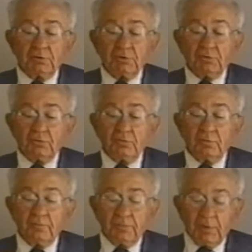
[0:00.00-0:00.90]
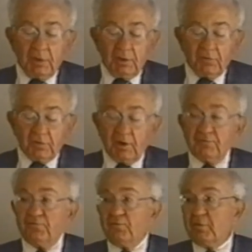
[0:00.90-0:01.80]
2 is
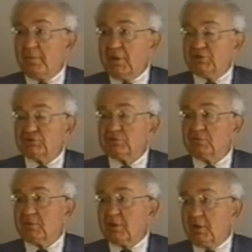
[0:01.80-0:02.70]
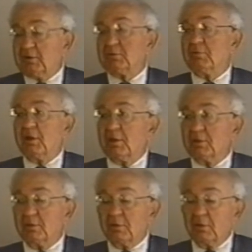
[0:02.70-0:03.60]
on formation of the contract,
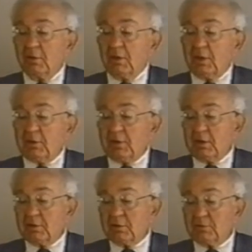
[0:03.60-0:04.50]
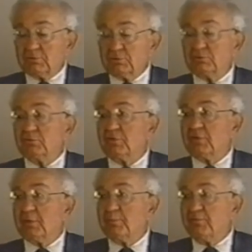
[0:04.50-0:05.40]
and Article 2 is
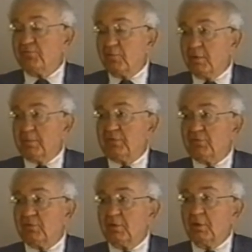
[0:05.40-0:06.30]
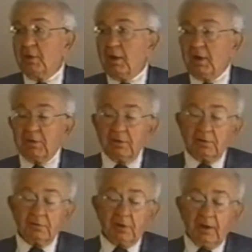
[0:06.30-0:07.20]
on performance. Article,
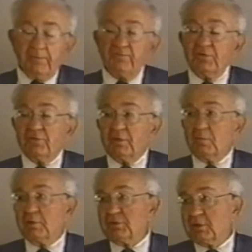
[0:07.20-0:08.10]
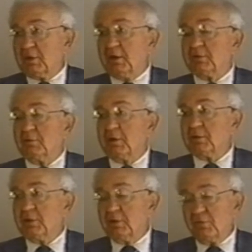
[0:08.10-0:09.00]
obviously, what the
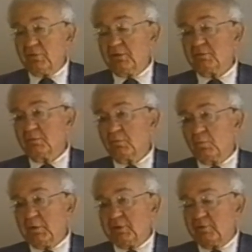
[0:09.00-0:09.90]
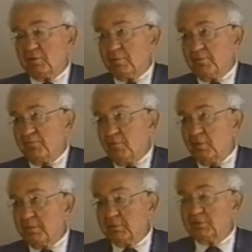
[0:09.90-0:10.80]
contract is and whether it's
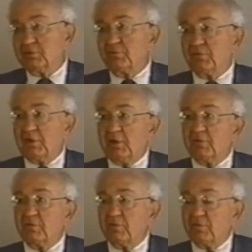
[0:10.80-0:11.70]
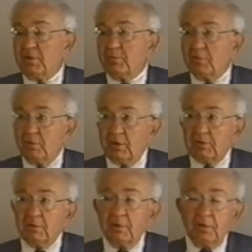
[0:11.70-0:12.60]
performed are two sides of the same coin.
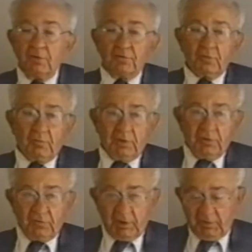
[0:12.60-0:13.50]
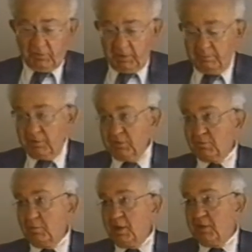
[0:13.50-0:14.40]
So when you say the same thing
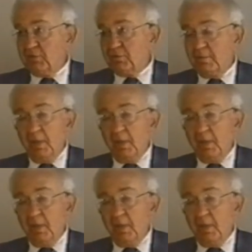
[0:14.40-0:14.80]
twice